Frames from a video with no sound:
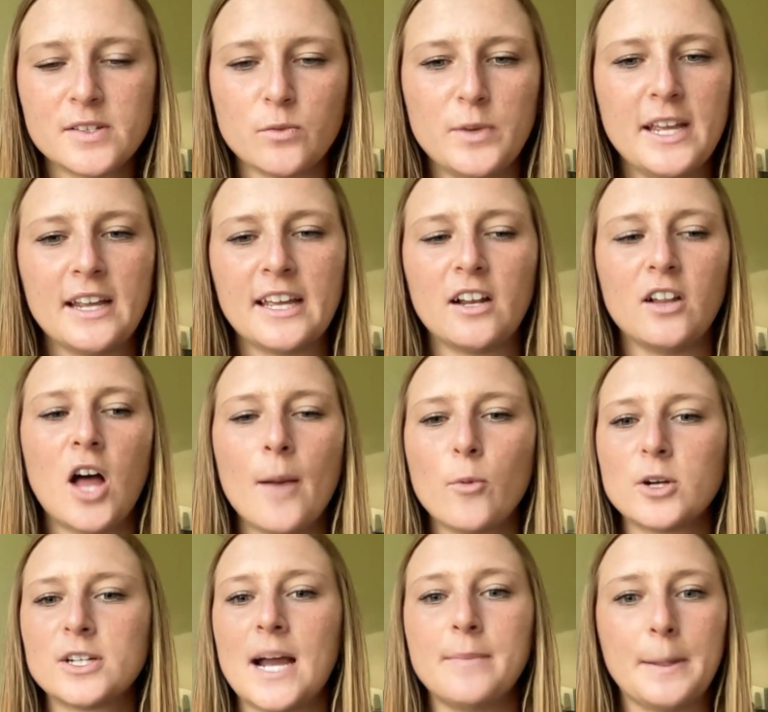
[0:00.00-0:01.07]
We get a lot
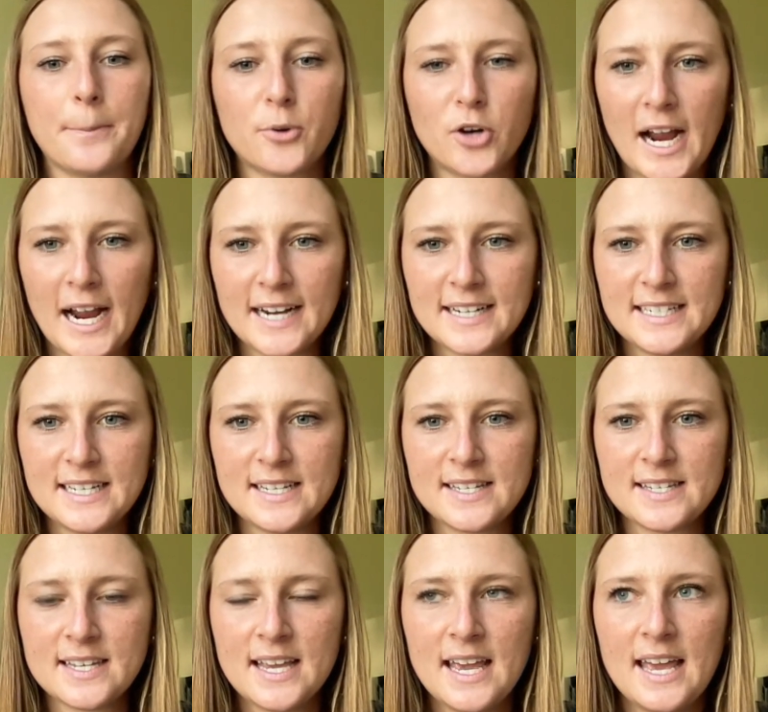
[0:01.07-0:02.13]
more time to
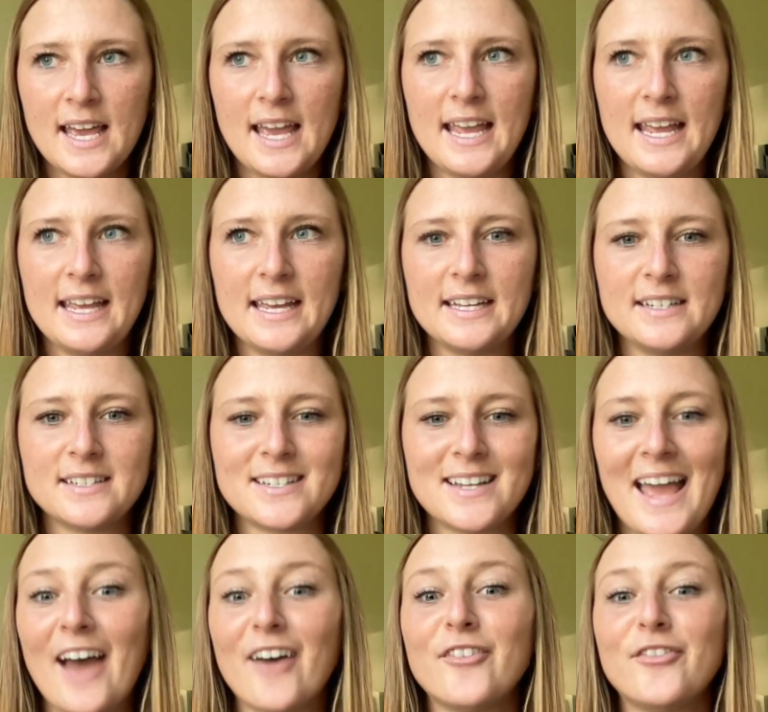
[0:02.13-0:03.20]
practice and
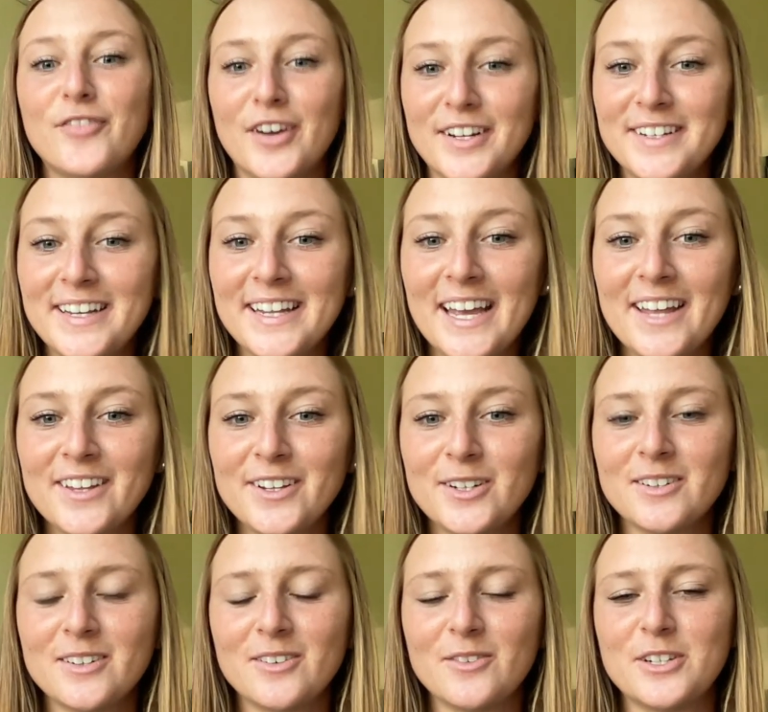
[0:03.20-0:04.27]
have fun
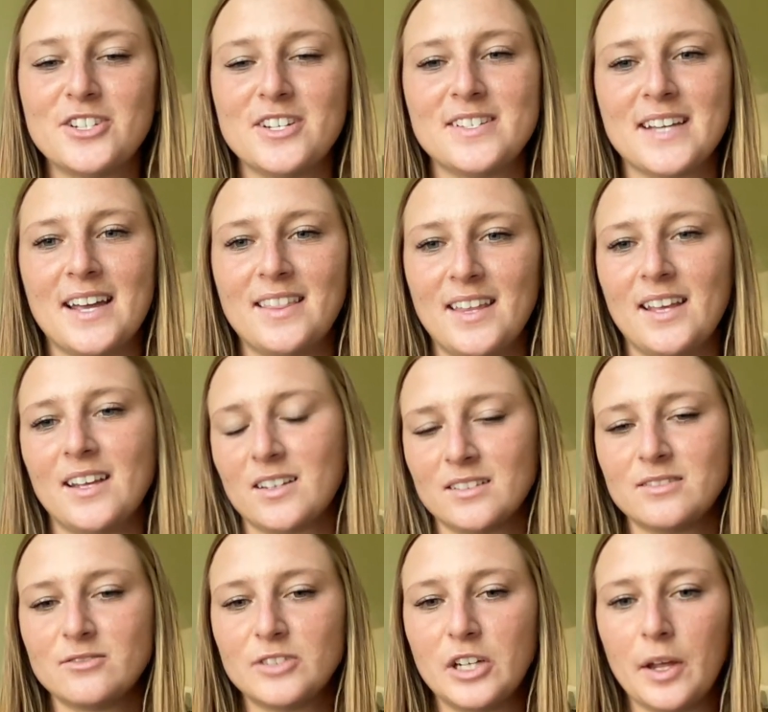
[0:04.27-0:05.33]
together, which is, I think,
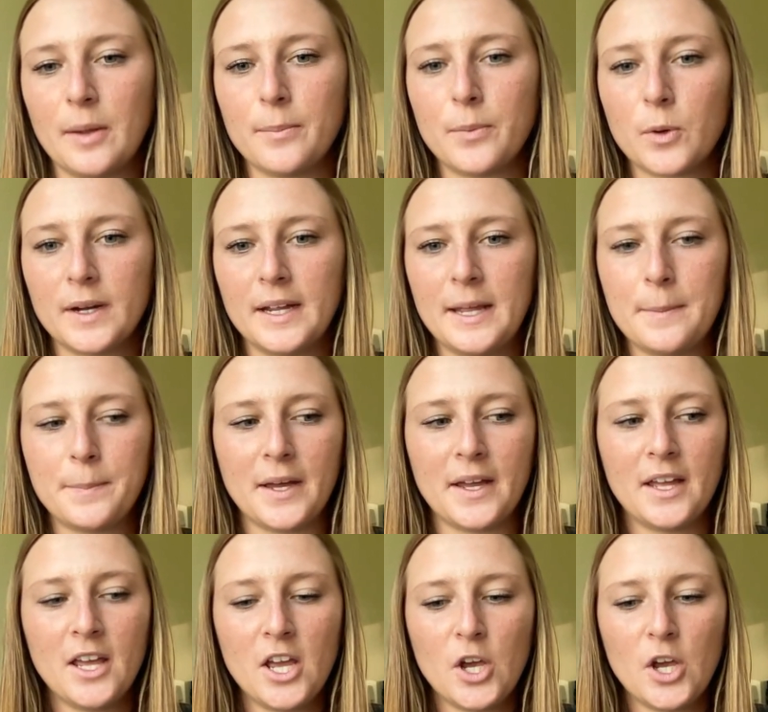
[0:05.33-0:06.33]
really important. But